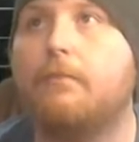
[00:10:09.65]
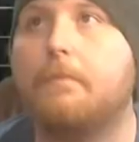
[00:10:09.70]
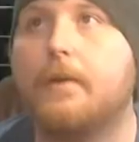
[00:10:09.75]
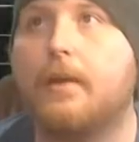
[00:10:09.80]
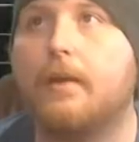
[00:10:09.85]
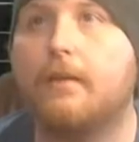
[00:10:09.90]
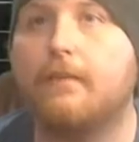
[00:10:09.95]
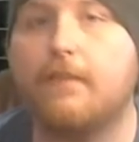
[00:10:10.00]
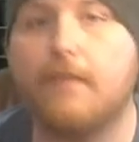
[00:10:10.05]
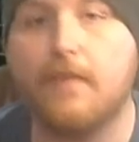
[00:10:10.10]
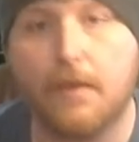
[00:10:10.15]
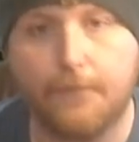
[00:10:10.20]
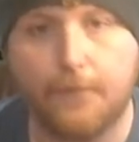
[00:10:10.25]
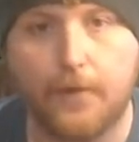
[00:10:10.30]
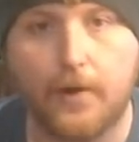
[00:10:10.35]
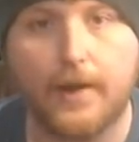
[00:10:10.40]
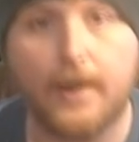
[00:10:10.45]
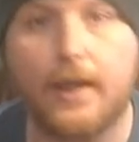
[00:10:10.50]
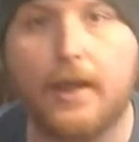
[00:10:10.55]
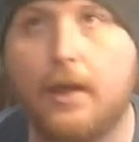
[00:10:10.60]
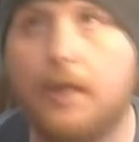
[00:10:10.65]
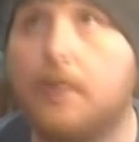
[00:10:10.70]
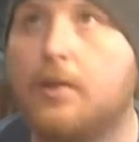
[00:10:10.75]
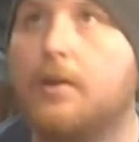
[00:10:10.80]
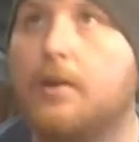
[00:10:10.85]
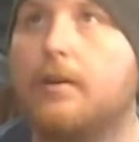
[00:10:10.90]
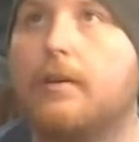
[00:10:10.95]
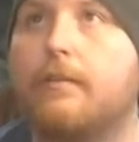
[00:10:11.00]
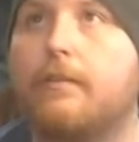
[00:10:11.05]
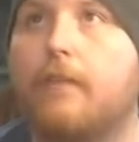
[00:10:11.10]
because different
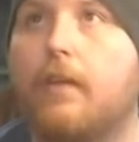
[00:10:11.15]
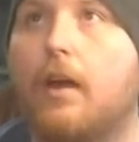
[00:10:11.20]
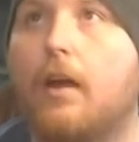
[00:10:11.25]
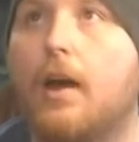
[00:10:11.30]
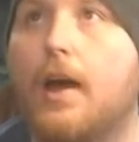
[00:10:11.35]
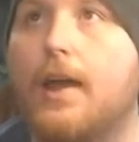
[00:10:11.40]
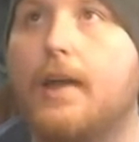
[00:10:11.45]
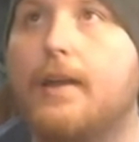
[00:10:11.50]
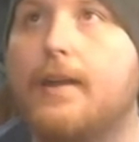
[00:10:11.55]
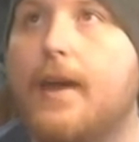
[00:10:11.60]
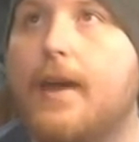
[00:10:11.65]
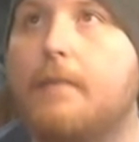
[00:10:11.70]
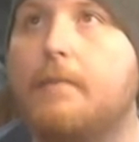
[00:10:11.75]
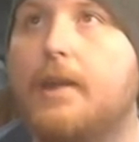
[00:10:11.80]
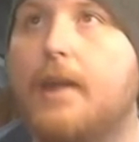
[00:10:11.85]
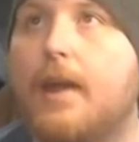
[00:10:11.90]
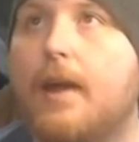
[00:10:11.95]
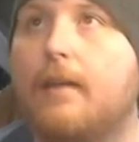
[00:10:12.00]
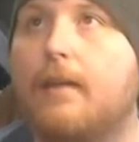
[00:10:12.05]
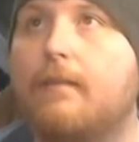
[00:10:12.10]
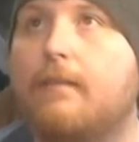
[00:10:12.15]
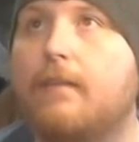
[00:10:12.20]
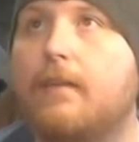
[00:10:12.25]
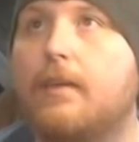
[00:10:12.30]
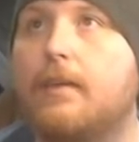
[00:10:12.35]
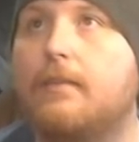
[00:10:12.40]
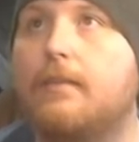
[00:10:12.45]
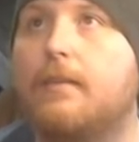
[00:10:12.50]
hitters in Diamond Dynasty,